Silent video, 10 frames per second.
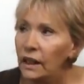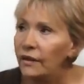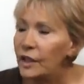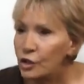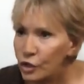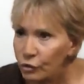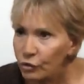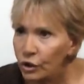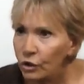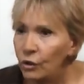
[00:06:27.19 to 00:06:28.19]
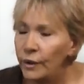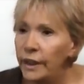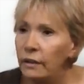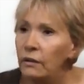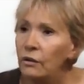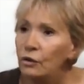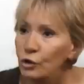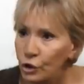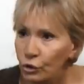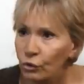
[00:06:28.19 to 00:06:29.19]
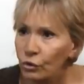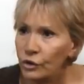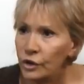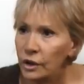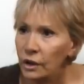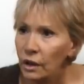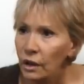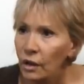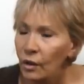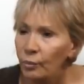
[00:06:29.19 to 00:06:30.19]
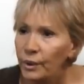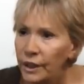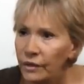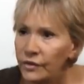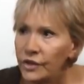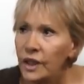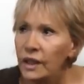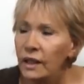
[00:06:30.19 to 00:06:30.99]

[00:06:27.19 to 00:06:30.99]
Their children are going short because